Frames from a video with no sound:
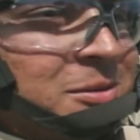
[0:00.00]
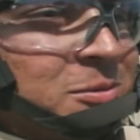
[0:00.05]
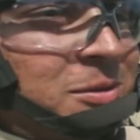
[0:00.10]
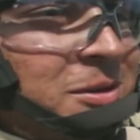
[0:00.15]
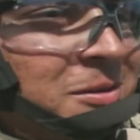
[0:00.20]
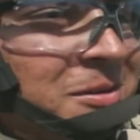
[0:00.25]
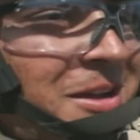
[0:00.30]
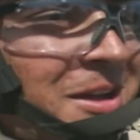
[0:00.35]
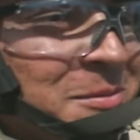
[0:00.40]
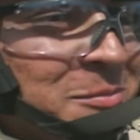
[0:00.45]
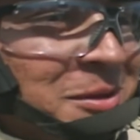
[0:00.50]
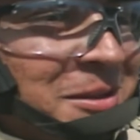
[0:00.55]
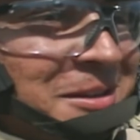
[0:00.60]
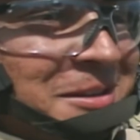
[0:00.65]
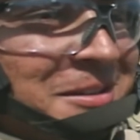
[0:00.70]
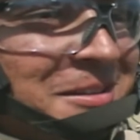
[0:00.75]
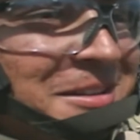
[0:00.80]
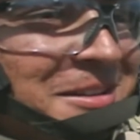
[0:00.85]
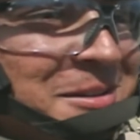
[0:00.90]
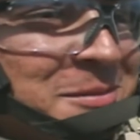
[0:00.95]
the one who got me
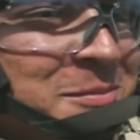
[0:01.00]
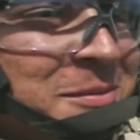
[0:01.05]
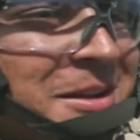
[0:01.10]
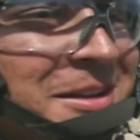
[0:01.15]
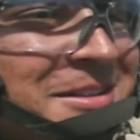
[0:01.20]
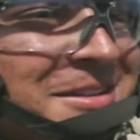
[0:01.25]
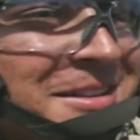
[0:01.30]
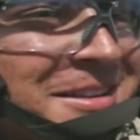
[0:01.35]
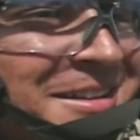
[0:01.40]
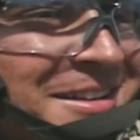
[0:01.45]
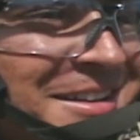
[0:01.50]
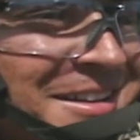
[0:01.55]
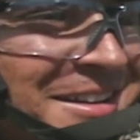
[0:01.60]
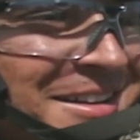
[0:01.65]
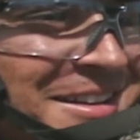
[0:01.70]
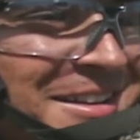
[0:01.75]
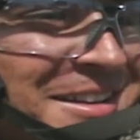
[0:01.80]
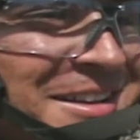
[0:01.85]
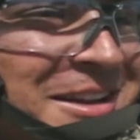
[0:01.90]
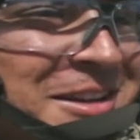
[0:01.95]
into this mess.
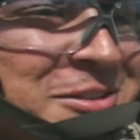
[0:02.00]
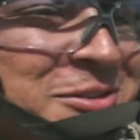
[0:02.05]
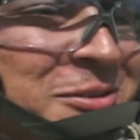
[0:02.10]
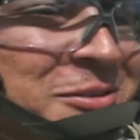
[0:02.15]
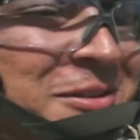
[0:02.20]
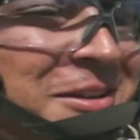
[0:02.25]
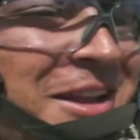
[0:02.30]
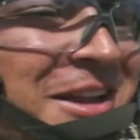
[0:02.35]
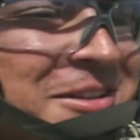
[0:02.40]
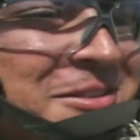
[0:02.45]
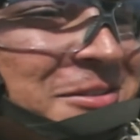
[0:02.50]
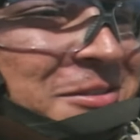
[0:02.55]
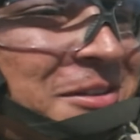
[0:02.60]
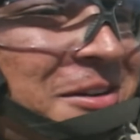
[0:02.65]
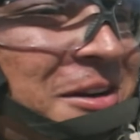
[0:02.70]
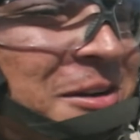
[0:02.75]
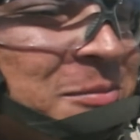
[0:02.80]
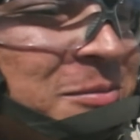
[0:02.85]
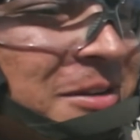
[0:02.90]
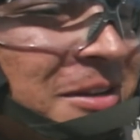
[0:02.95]
I joined the National
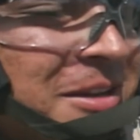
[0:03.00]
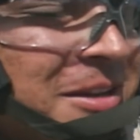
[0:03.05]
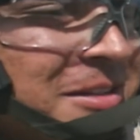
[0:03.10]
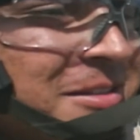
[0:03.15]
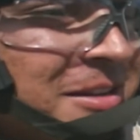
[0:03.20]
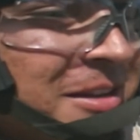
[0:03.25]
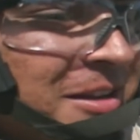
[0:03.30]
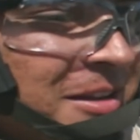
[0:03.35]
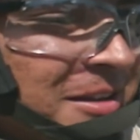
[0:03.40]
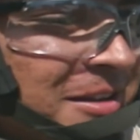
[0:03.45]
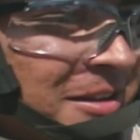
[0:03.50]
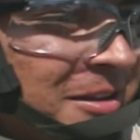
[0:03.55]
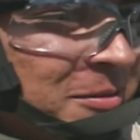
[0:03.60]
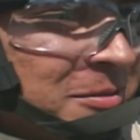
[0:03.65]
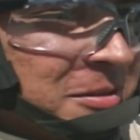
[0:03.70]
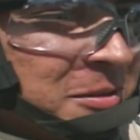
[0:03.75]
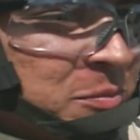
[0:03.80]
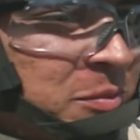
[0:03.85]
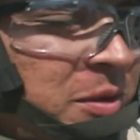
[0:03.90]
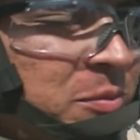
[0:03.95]
Guard because uh, he
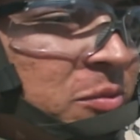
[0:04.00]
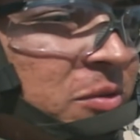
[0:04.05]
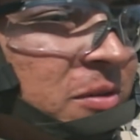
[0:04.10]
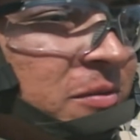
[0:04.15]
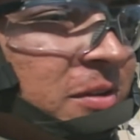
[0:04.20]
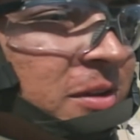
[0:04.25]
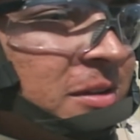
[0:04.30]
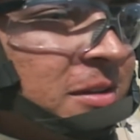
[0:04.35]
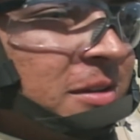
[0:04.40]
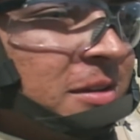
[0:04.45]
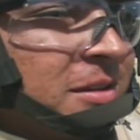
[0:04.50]
was a member of it.